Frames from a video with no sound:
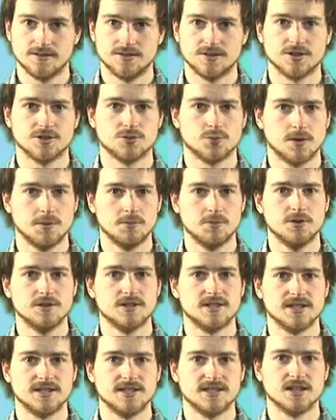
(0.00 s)
There's one more
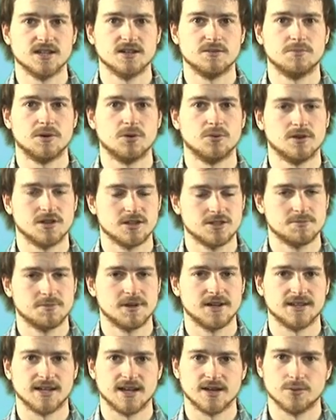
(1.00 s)
detail, but we'll
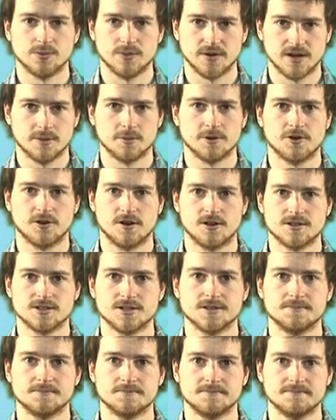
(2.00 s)
explain that when we come across it.